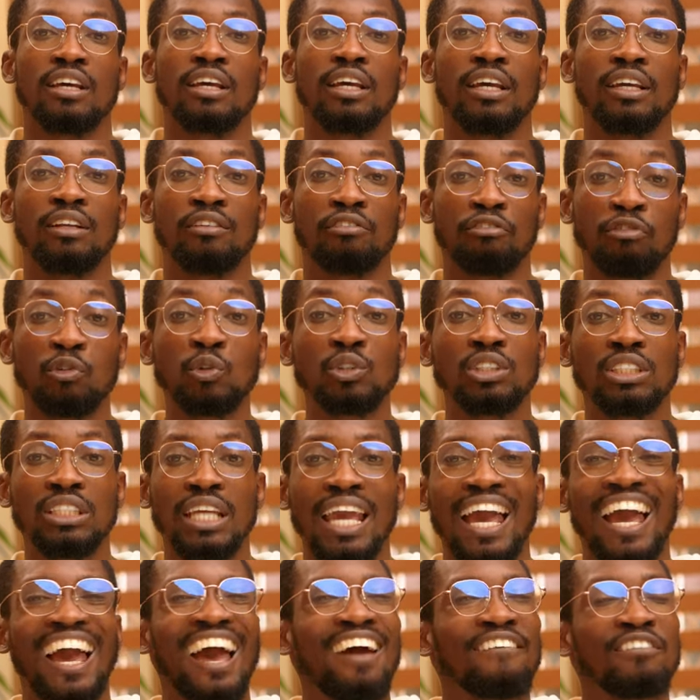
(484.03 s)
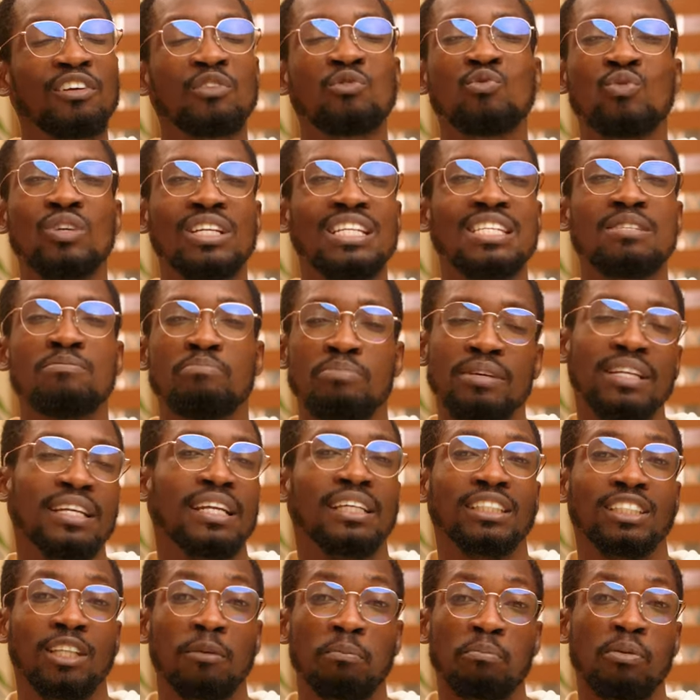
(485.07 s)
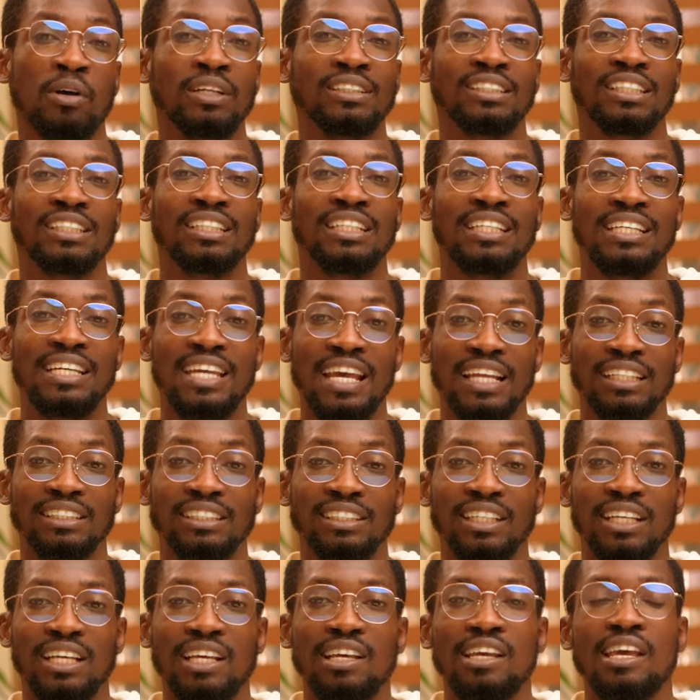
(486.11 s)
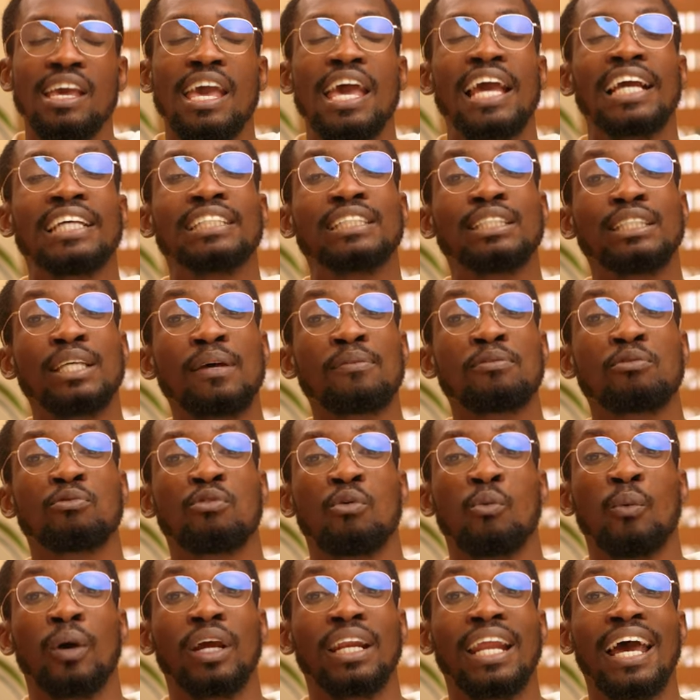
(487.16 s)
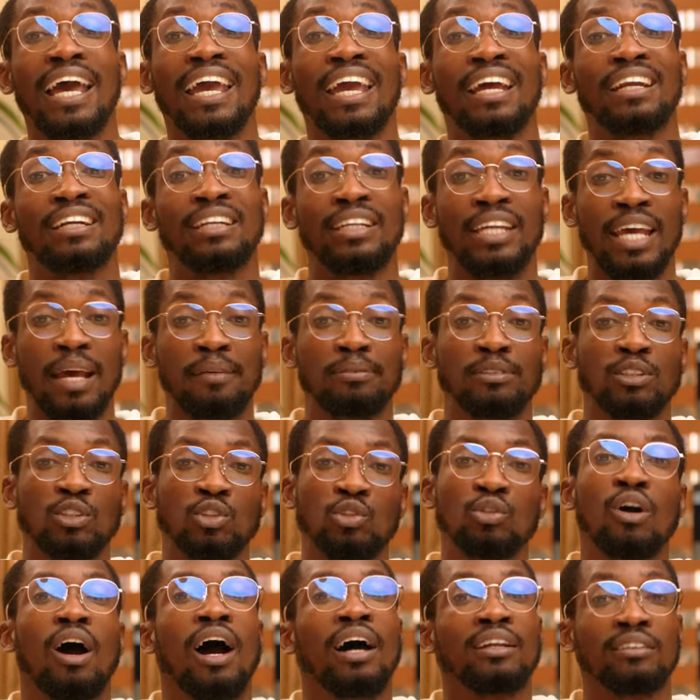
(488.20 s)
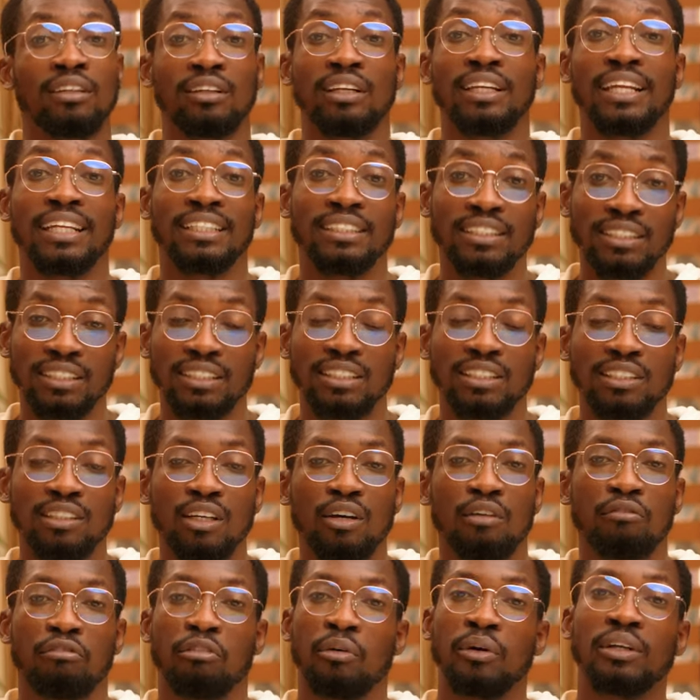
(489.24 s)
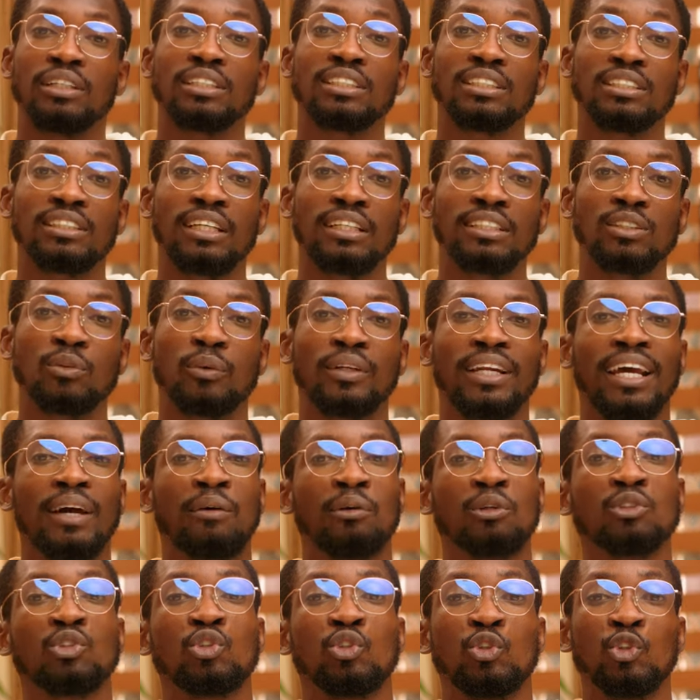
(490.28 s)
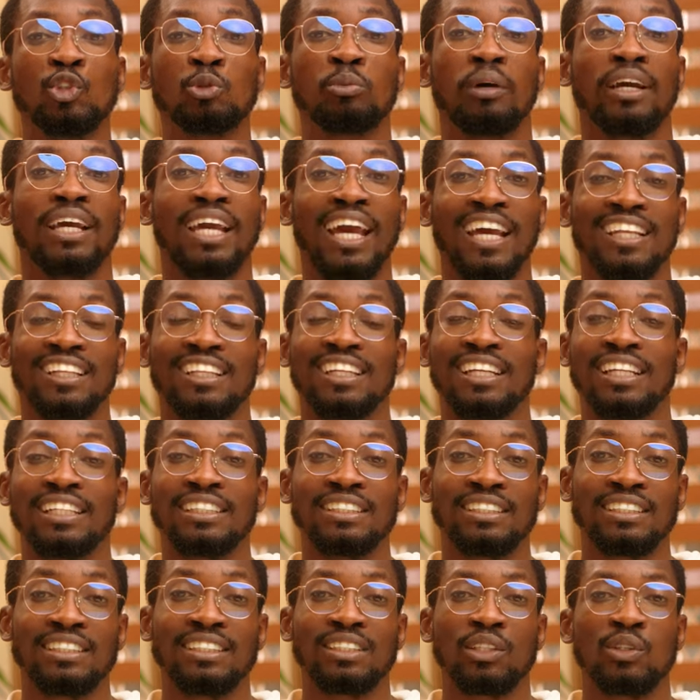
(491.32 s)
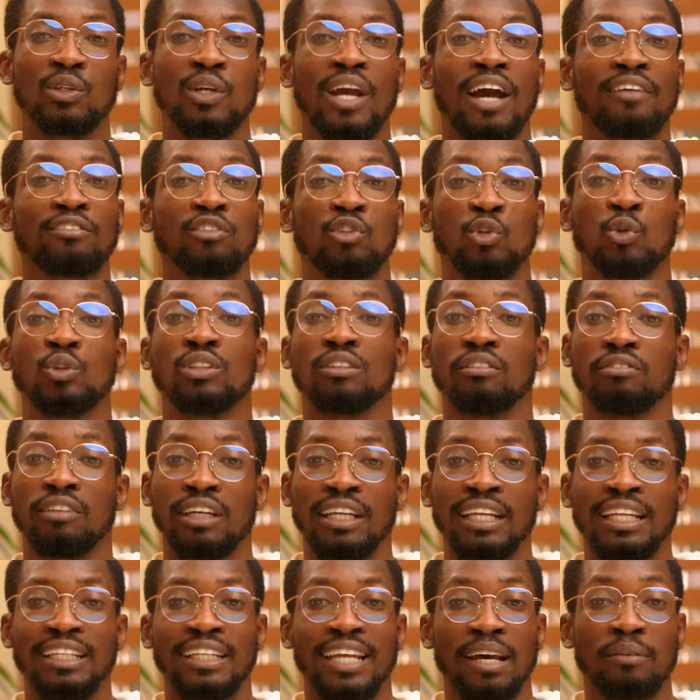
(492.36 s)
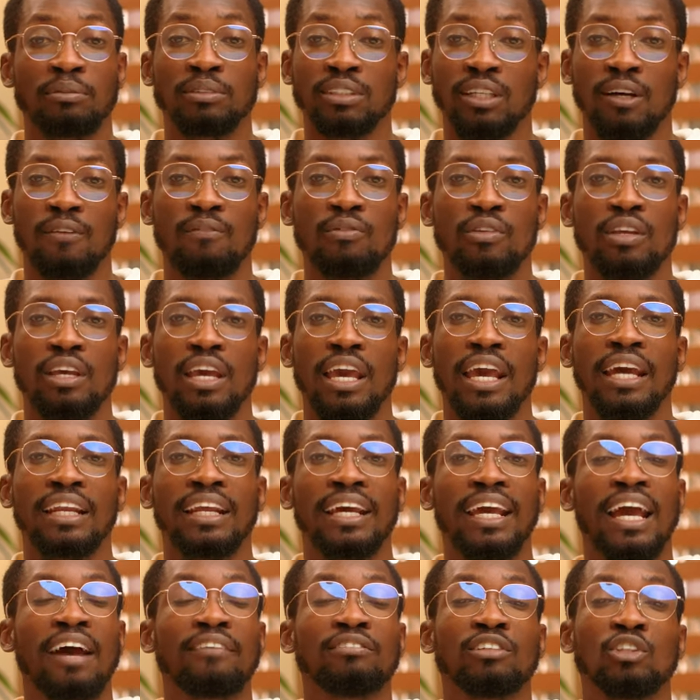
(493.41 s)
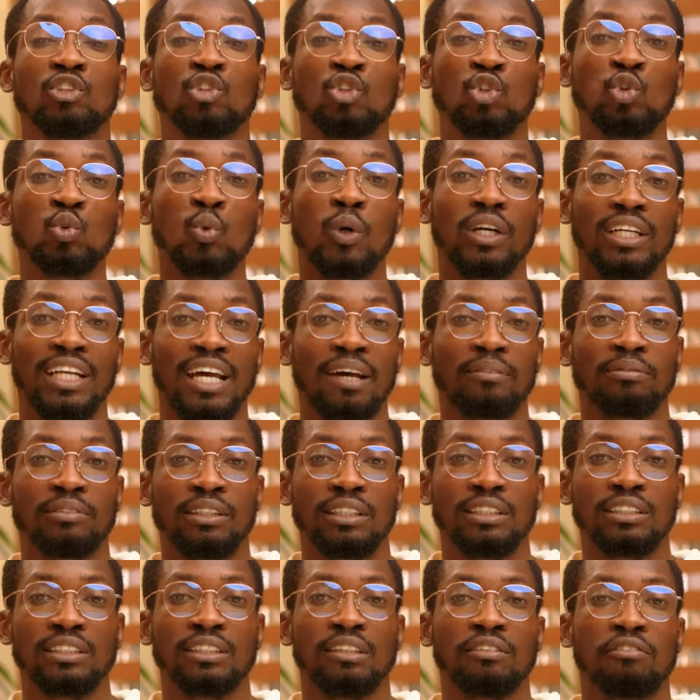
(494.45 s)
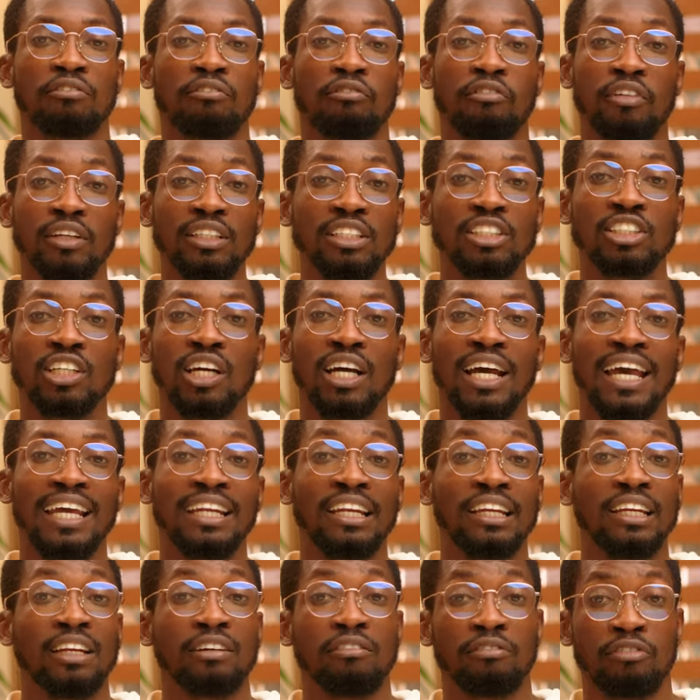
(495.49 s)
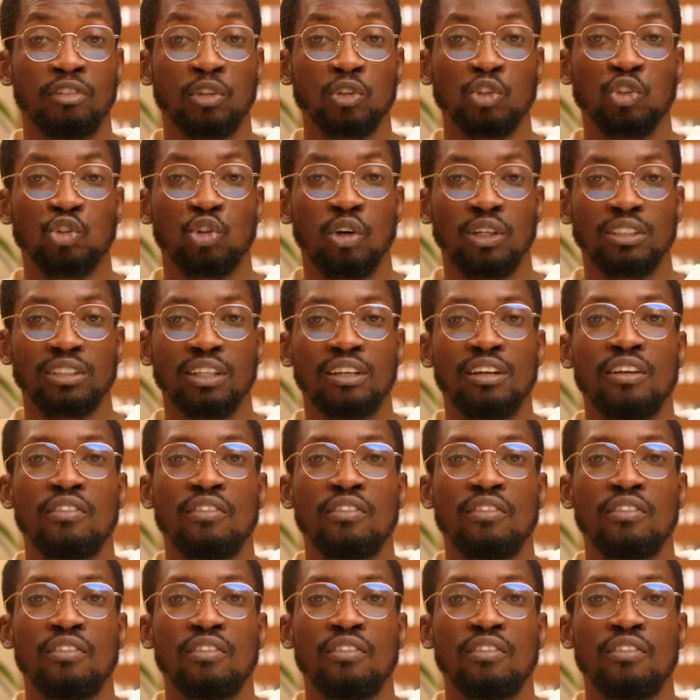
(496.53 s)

In Fuji, I haven't really been disappointed yet, except for when I adapt to other lenses. For instance, when I want to use my Canon lenses, you have to use an adapter. And I have the two adapters, the Fringer and then the Viltrox.